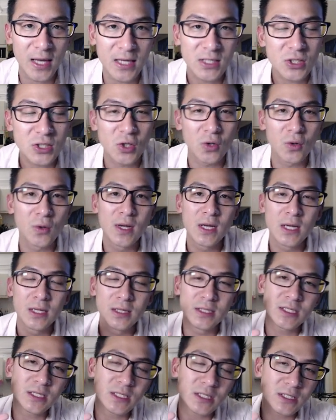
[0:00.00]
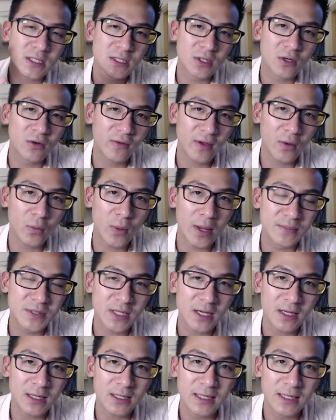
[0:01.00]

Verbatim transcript: So this is a survey website.